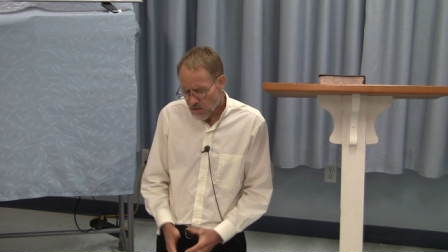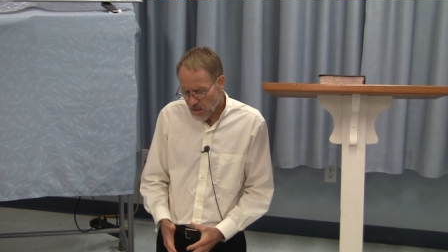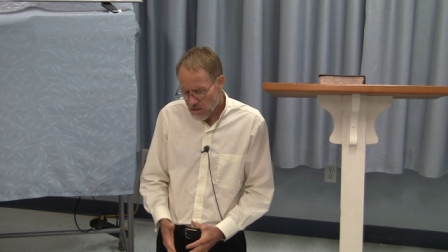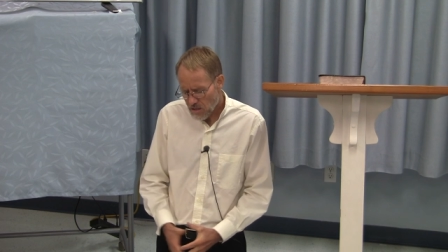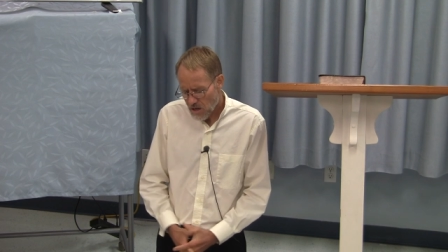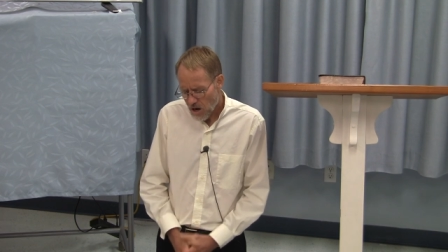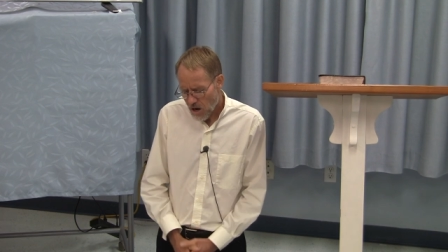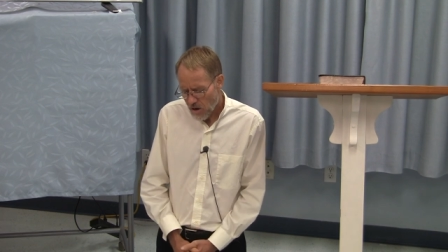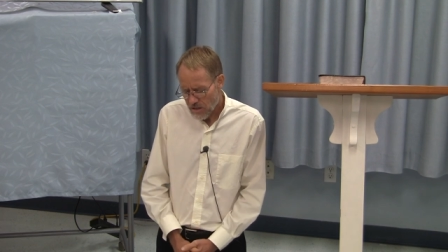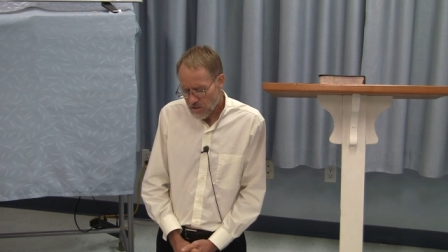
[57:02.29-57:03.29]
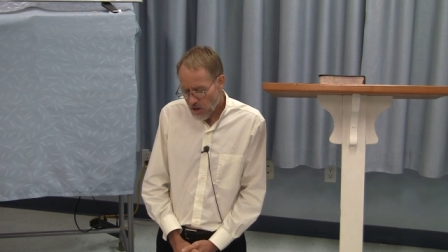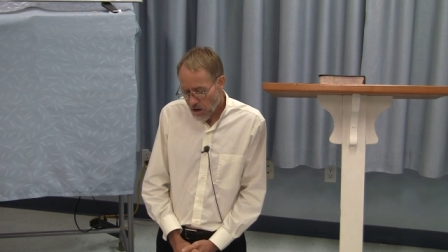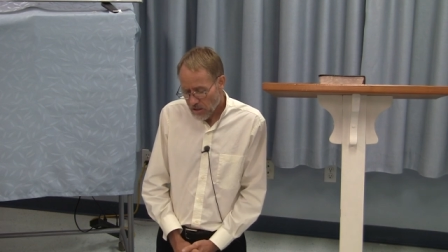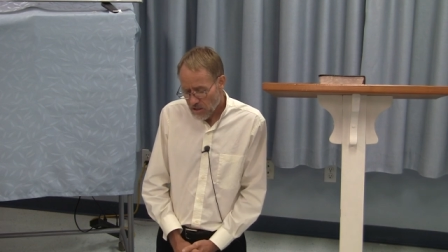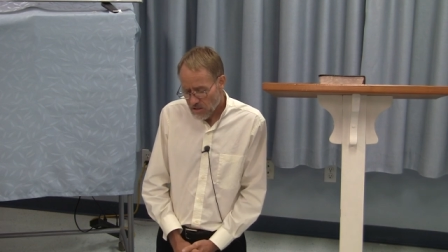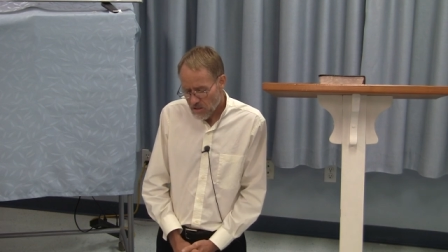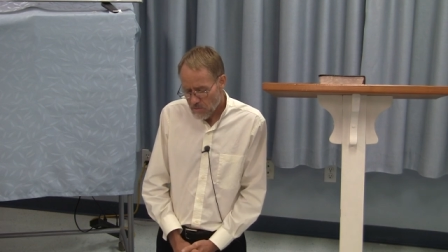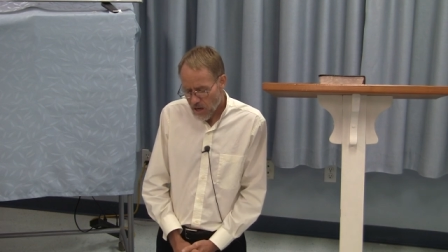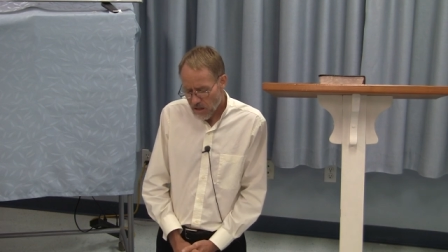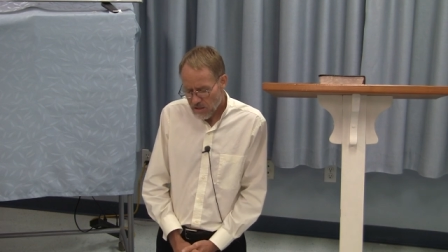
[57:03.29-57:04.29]
that are in darkness
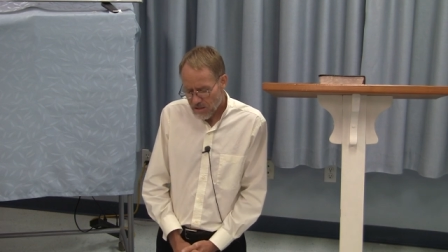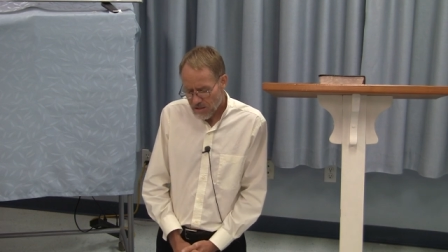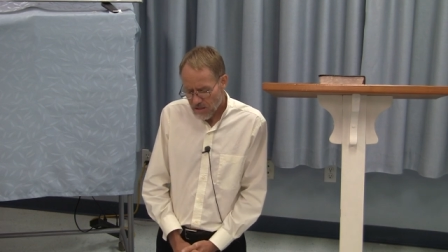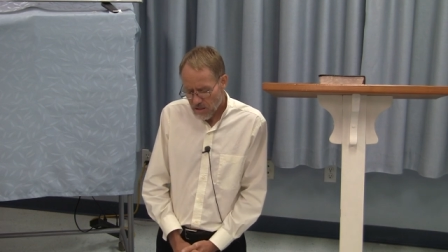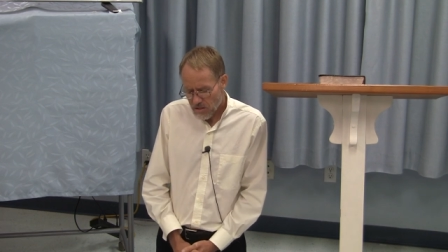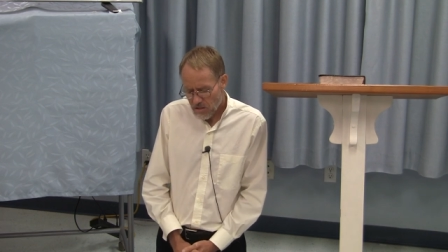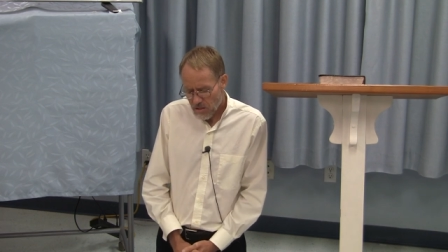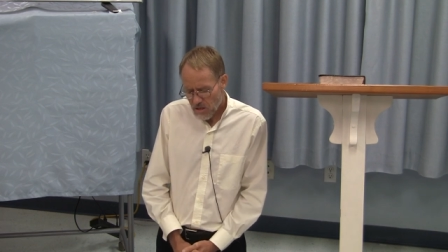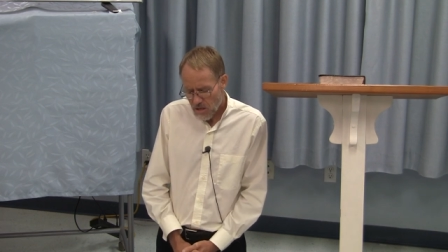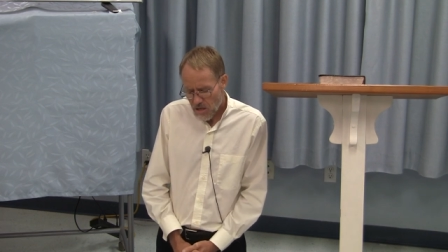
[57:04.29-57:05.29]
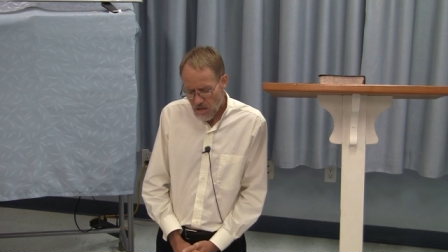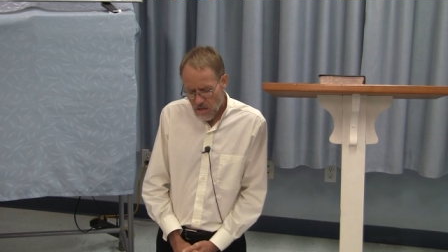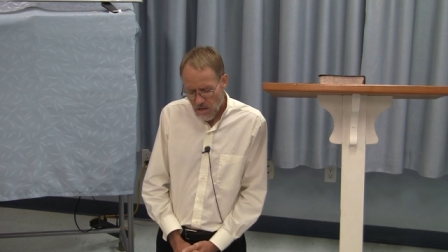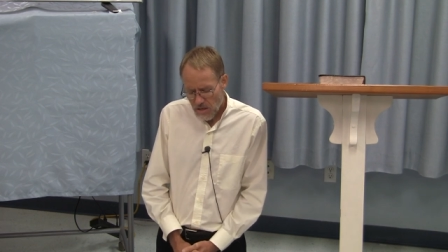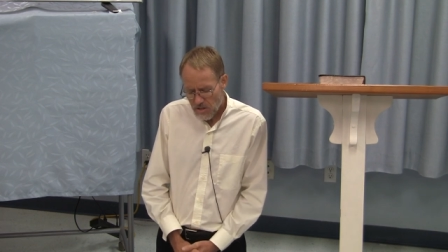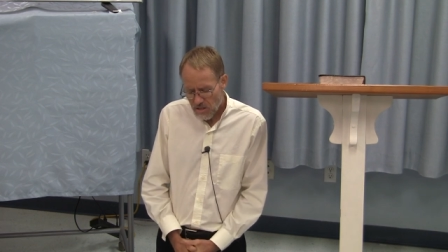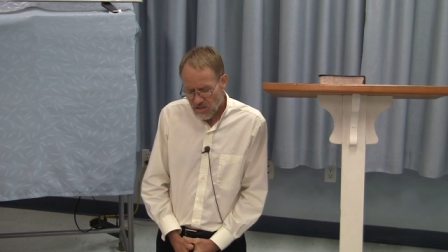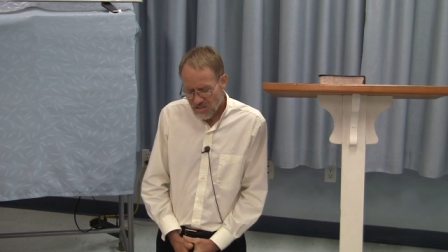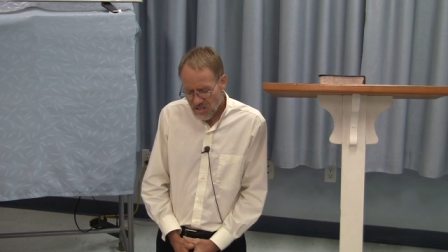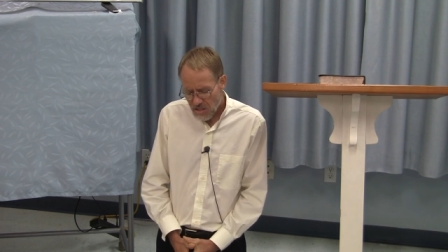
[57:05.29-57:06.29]
about this, this
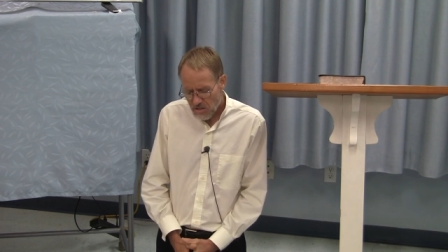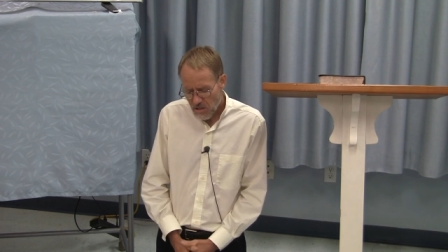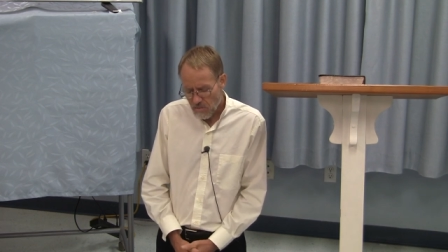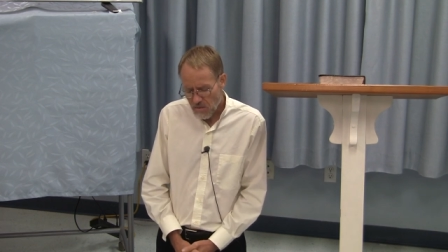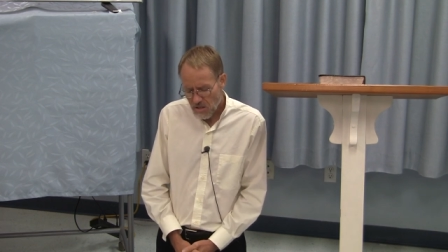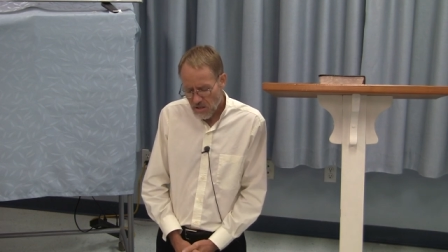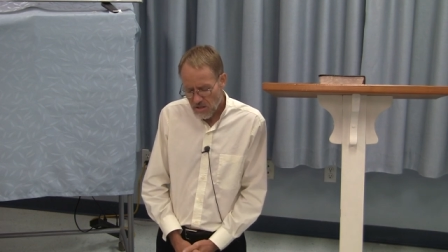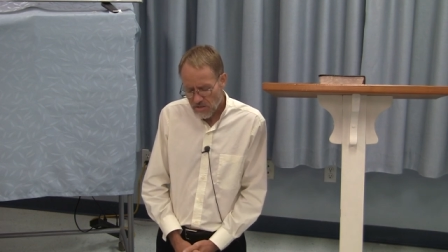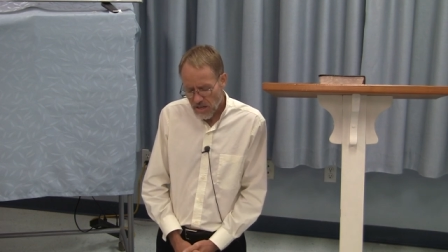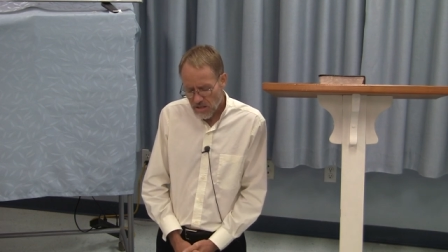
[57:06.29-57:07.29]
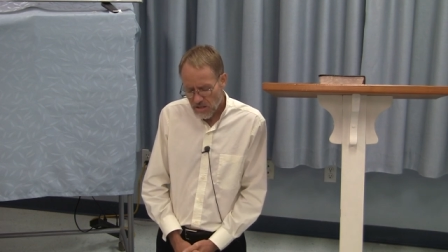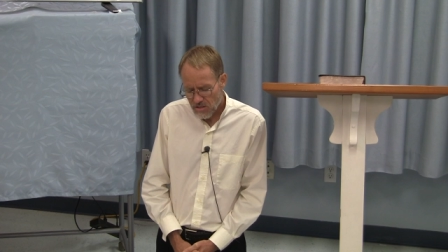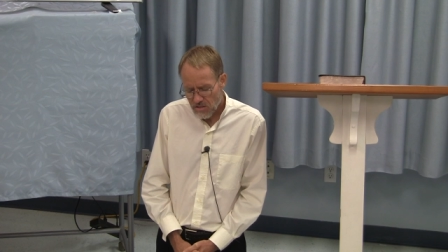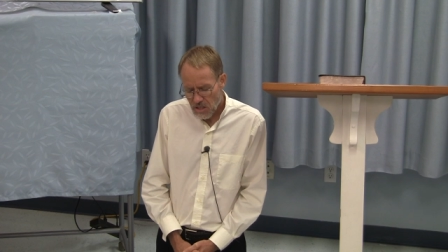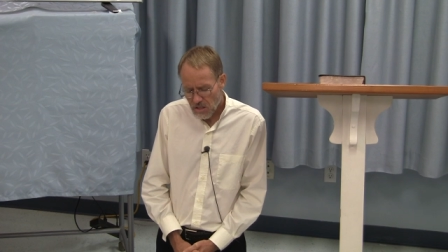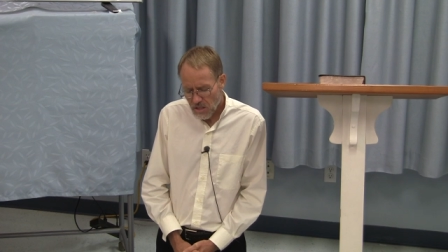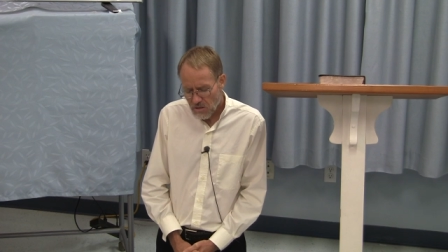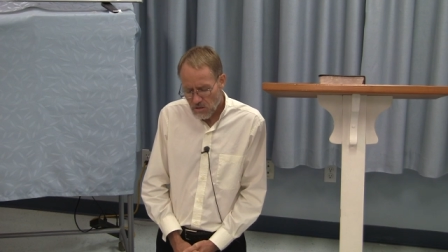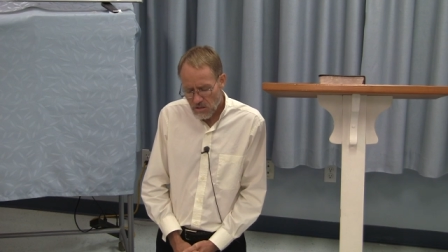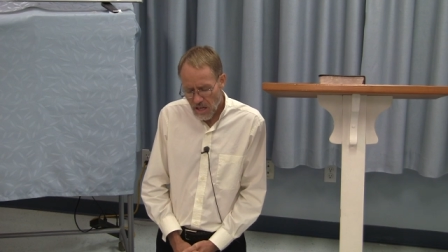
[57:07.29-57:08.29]
system that is seeking
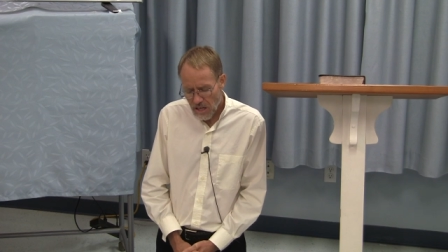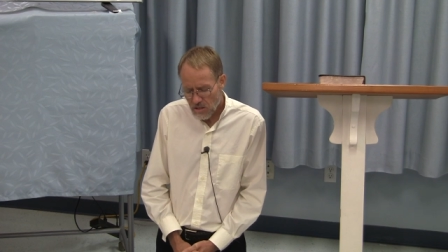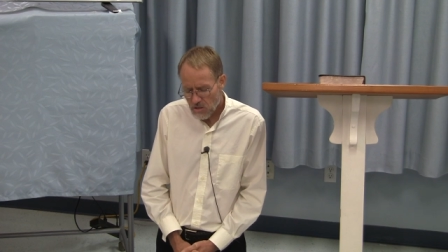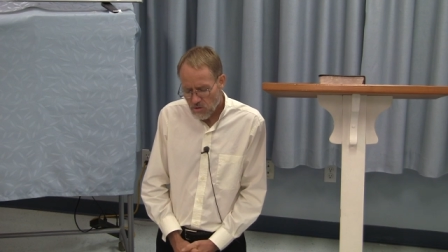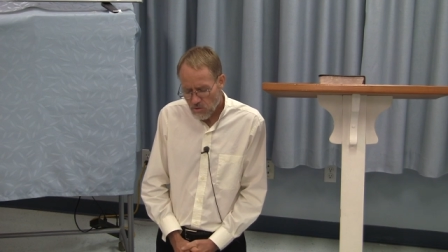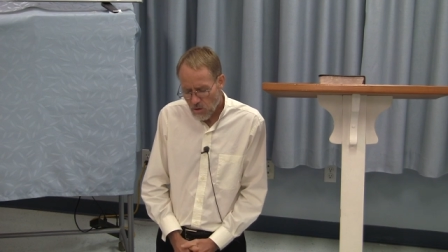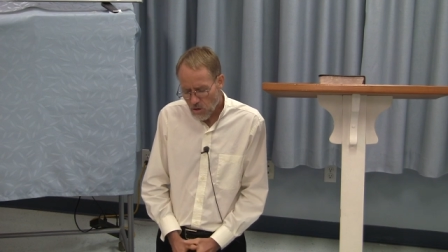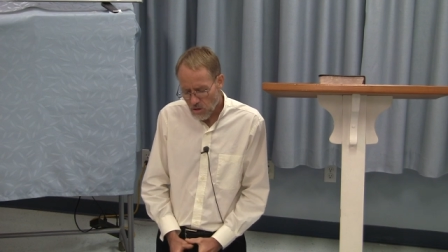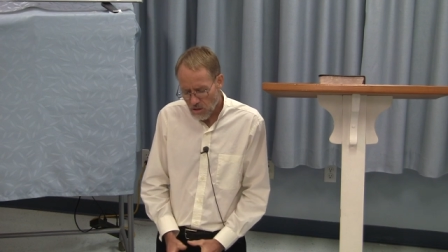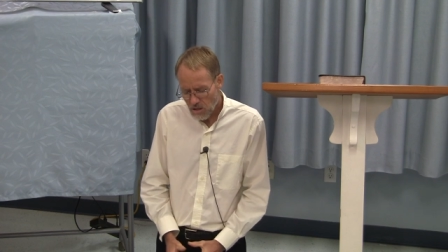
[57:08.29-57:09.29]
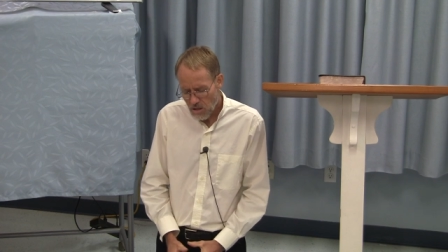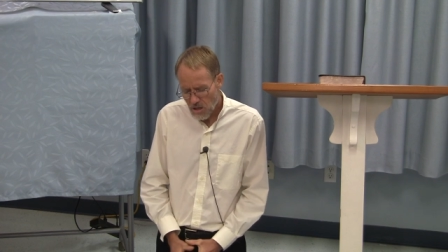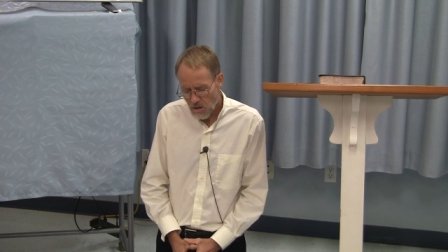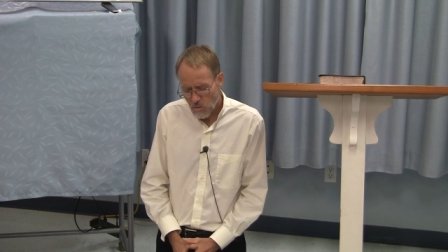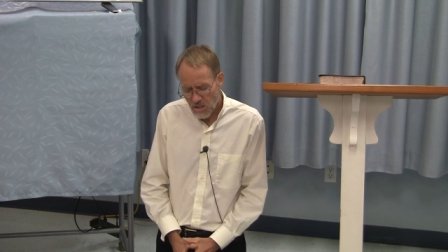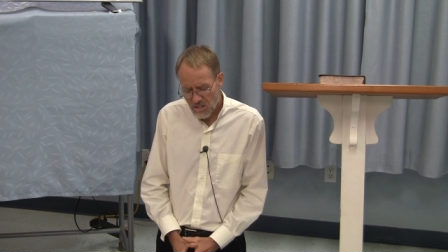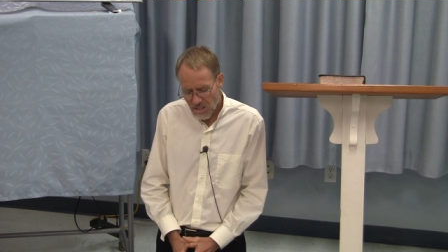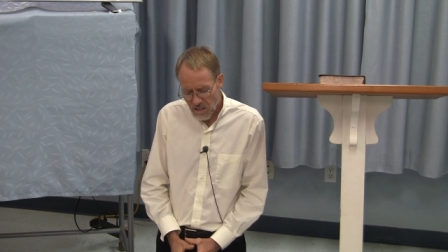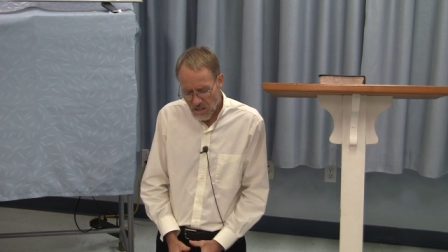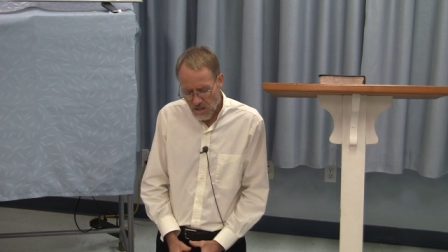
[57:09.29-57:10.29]
to gain control once
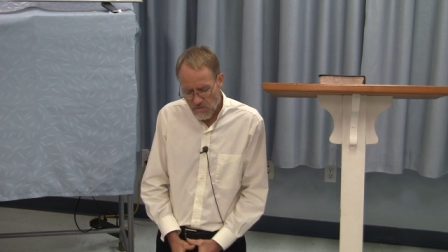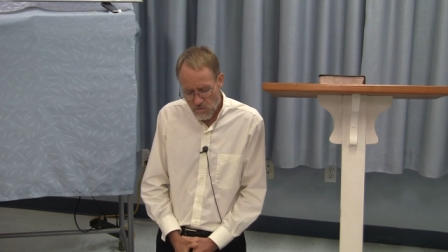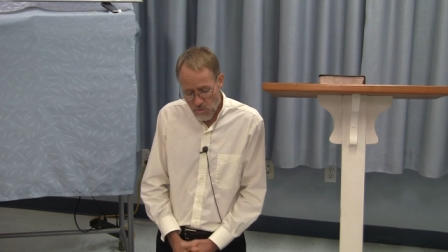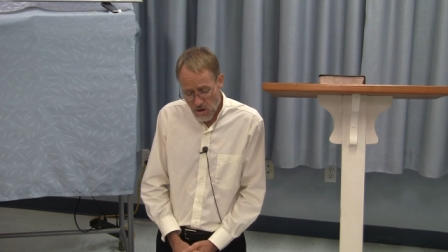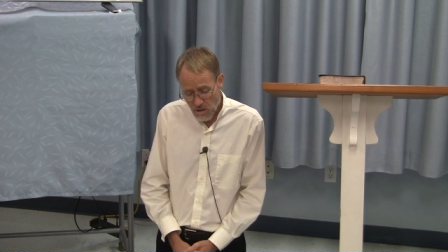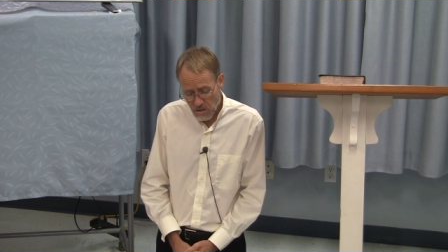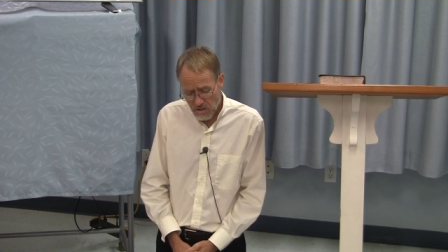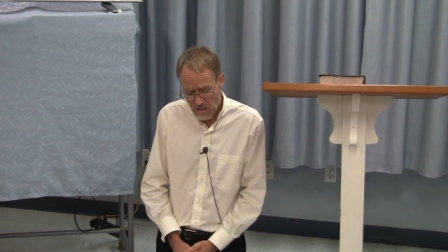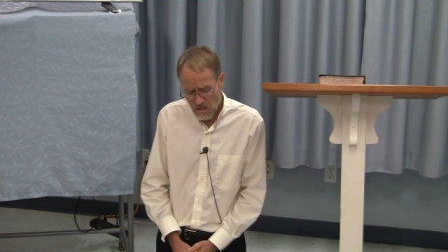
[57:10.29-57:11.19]
again of the world,